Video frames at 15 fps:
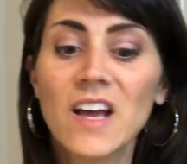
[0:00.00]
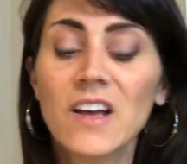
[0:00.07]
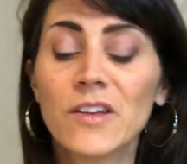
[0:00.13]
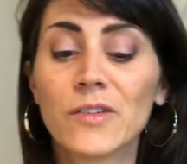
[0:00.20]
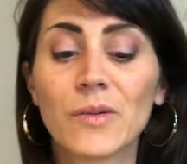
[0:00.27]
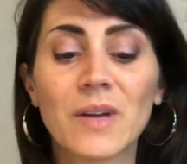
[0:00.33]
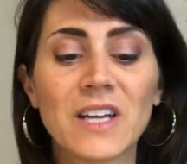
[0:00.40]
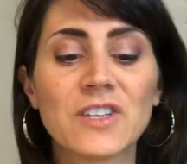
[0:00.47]

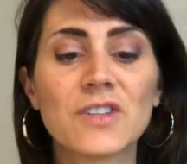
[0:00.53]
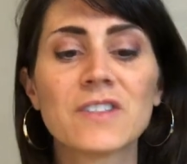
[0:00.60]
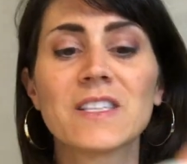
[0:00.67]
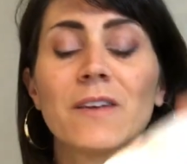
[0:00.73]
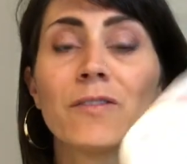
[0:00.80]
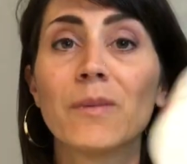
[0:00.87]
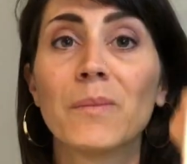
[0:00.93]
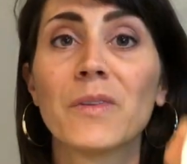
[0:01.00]
So get
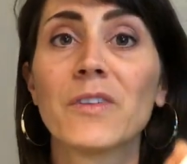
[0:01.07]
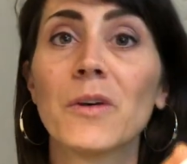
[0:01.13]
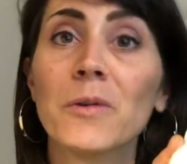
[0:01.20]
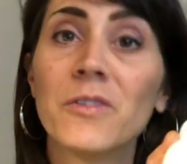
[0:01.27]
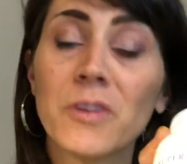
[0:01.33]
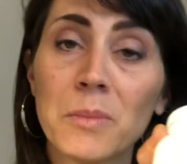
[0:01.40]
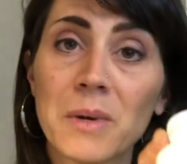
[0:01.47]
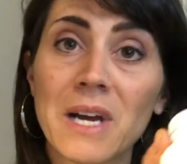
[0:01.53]
yourself some
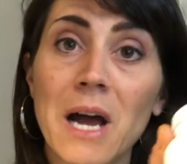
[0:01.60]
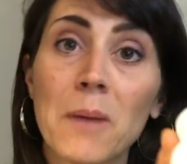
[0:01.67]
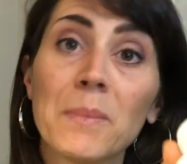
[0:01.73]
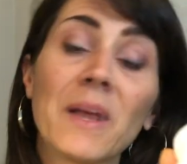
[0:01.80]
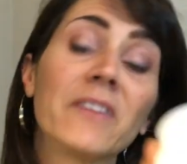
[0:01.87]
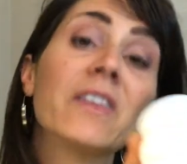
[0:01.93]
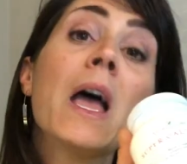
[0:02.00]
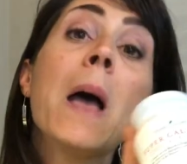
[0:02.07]
SuperCal
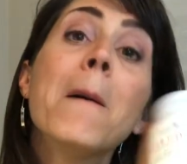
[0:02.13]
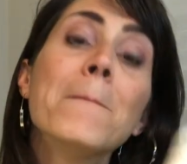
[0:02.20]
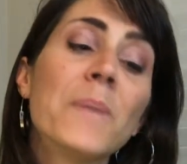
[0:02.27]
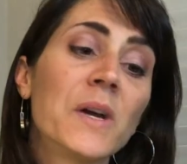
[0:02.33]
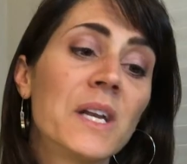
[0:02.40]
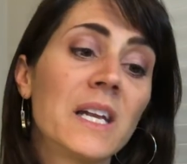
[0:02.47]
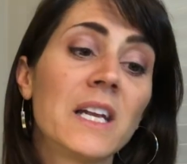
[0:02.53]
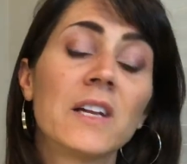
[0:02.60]
Plus,
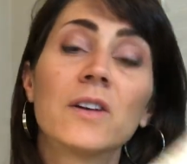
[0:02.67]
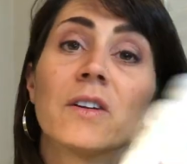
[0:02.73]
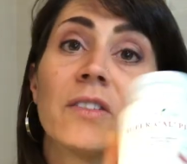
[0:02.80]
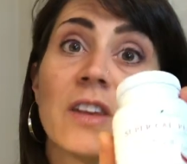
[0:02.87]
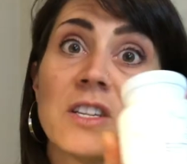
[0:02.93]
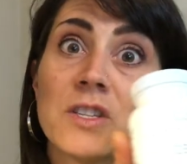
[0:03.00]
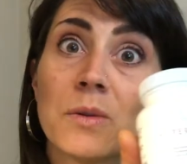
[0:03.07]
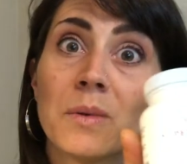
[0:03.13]
put it in your
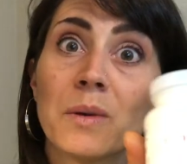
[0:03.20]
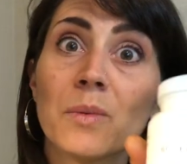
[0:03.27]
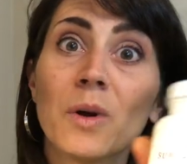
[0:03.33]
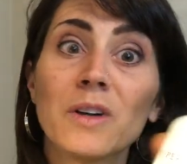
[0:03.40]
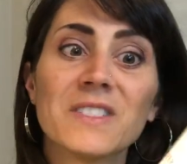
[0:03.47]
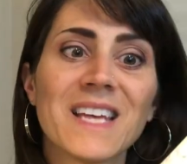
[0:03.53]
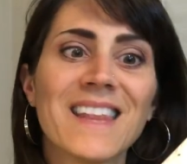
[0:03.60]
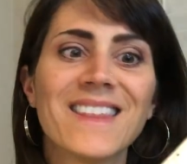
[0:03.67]
essential
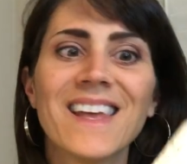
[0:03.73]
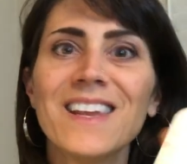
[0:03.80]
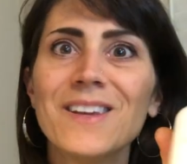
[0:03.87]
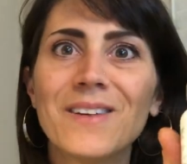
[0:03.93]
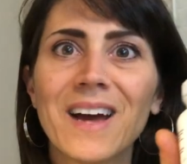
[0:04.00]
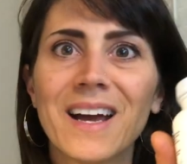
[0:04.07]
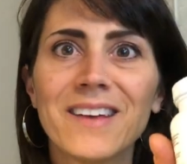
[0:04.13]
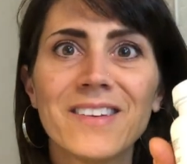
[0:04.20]
rewards, and then
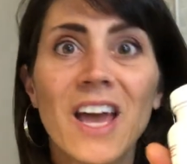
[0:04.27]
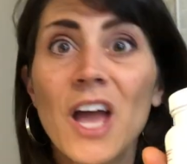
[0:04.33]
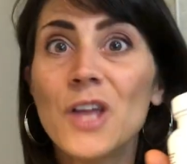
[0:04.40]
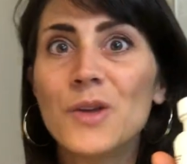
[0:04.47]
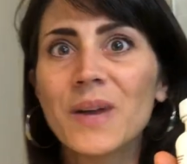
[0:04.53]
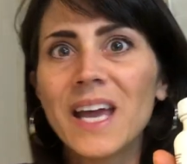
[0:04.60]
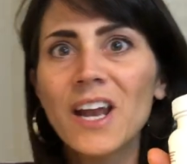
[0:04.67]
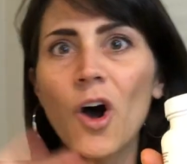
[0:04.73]
you guys,
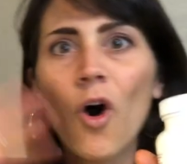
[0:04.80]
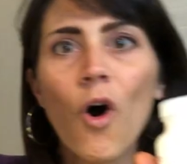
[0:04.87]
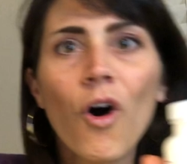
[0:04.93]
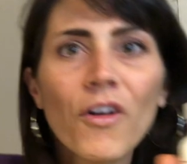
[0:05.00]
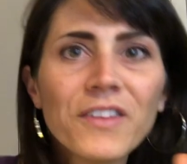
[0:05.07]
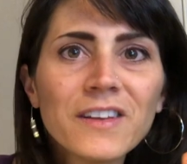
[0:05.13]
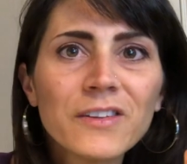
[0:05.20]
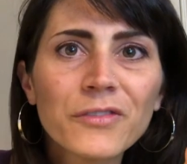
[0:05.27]
you get
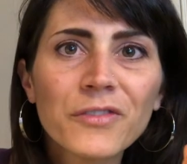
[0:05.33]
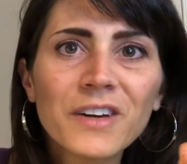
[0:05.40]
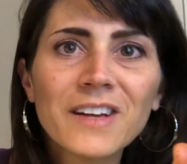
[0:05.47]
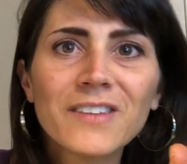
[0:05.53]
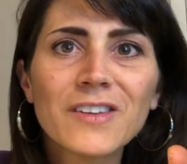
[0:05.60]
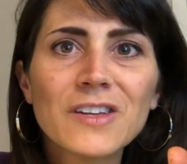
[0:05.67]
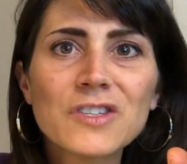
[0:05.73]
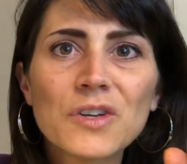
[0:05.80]
all these free
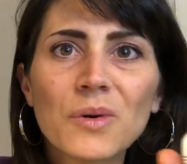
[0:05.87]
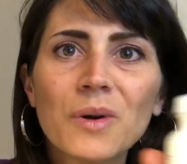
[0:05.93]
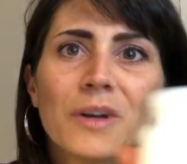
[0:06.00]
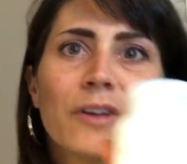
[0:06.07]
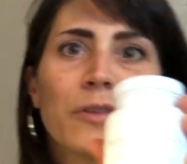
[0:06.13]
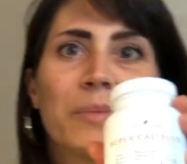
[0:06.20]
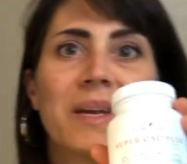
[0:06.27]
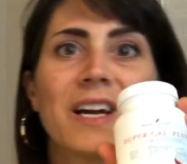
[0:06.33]
essential
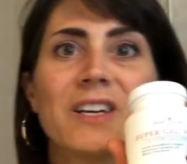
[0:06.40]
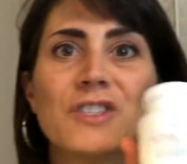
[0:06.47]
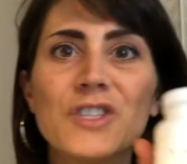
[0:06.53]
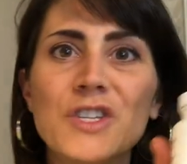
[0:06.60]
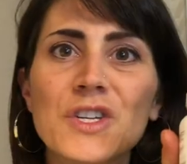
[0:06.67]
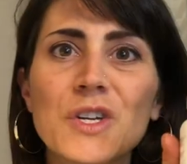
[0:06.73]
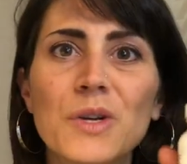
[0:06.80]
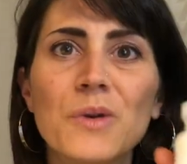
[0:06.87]
oils because
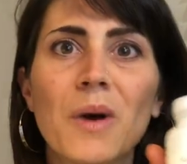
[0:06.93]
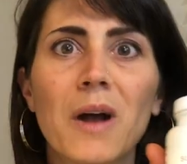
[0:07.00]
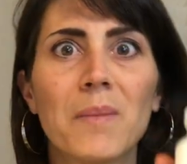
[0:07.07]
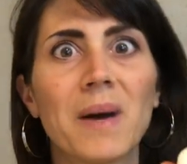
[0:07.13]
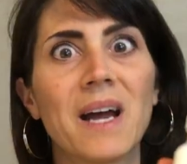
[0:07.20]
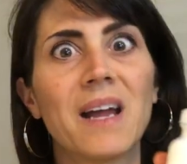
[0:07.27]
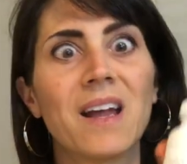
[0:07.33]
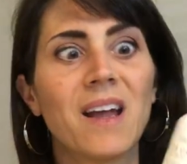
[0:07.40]
you are
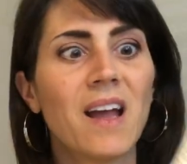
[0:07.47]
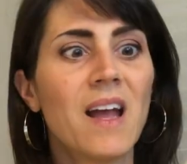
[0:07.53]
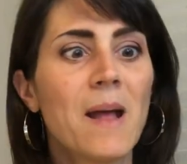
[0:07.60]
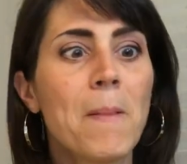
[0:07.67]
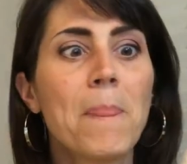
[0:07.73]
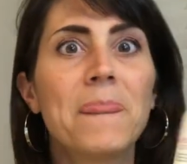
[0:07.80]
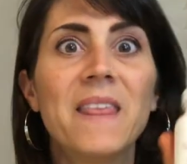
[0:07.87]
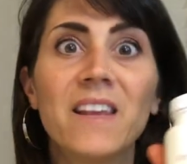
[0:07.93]
buying
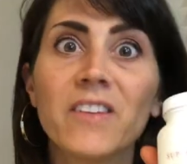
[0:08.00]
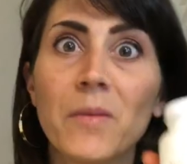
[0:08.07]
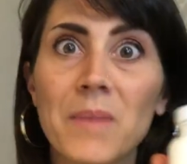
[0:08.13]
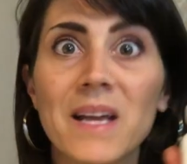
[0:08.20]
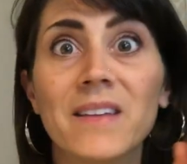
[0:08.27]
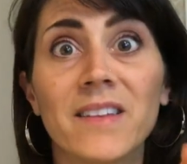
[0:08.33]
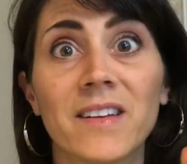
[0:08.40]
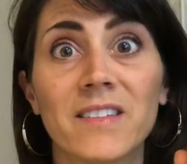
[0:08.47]
these
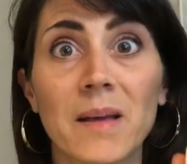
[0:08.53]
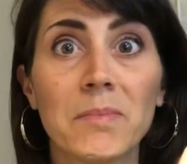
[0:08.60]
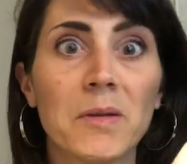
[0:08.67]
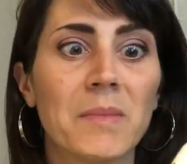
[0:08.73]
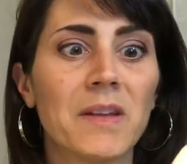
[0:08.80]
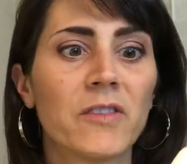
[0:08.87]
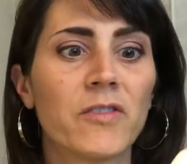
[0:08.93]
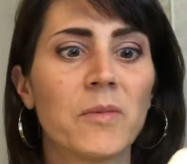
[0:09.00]
amazing
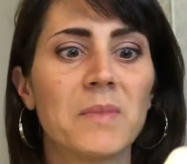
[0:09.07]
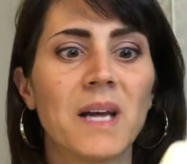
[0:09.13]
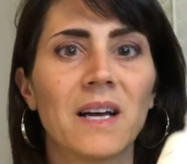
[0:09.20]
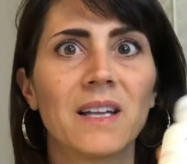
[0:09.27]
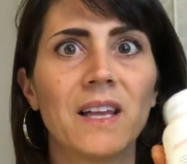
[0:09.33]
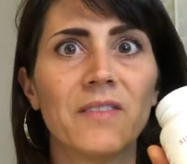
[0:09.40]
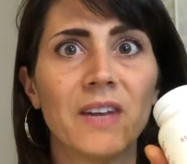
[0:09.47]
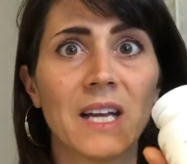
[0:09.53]
supplements from
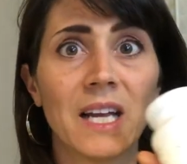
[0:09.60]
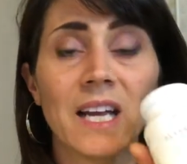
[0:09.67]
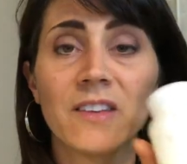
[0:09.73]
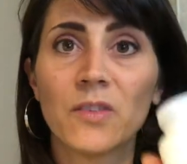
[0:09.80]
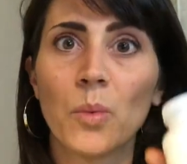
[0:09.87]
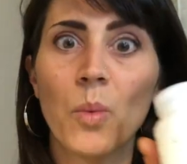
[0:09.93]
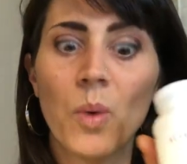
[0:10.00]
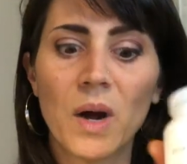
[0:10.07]
Young Living.
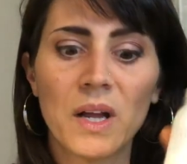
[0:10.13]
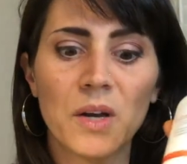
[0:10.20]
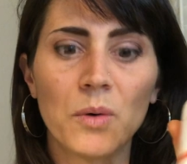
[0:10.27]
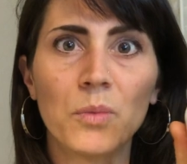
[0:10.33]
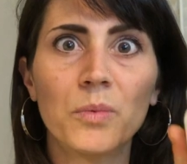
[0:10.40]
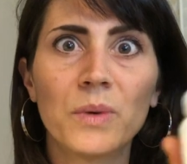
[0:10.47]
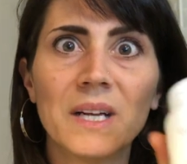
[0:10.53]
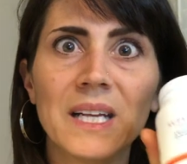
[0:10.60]
It's
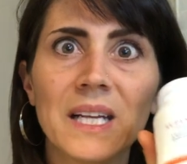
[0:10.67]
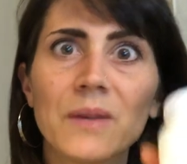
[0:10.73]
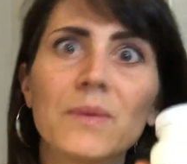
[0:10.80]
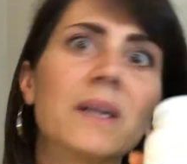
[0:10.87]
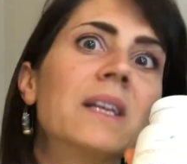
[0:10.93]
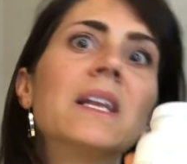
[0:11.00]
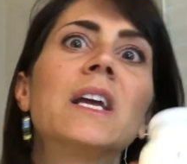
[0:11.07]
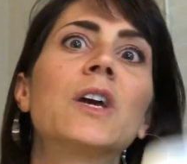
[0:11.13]
one really,
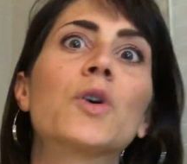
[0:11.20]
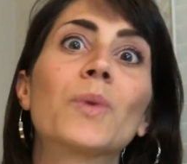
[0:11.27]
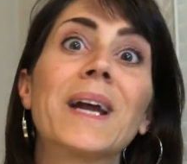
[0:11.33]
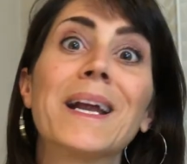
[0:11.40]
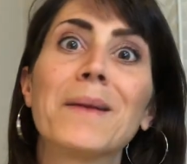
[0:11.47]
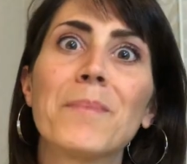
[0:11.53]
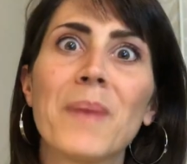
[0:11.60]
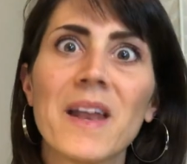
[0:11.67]
really
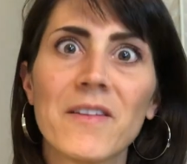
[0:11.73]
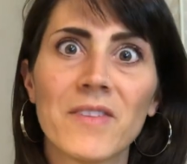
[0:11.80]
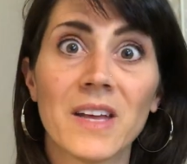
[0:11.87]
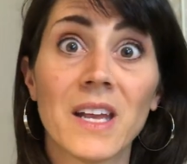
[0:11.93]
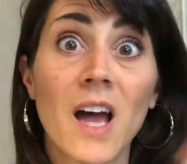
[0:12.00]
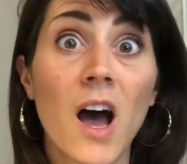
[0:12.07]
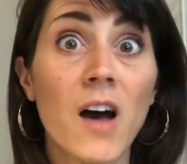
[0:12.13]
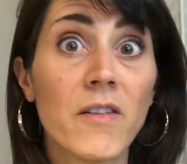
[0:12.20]
great
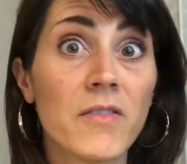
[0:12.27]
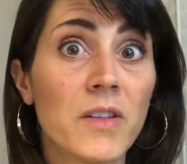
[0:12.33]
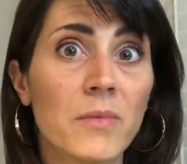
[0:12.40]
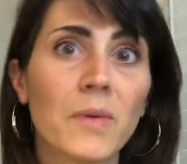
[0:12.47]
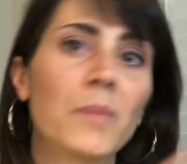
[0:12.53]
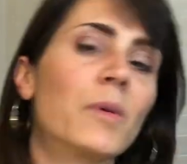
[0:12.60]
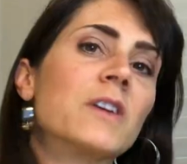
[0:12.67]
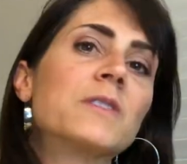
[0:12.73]
benefit of the
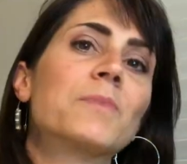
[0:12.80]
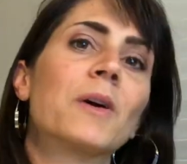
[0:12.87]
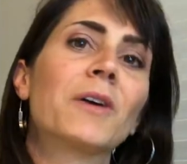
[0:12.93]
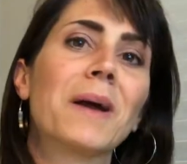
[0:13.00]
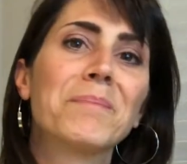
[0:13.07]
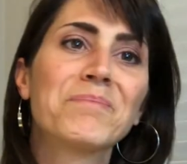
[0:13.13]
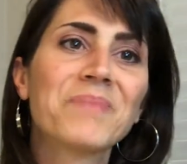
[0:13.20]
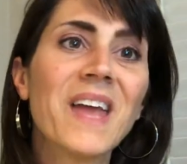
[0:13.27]
rewards
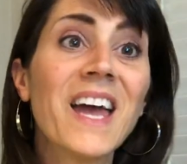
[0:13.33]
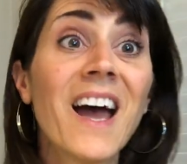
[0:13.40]
program.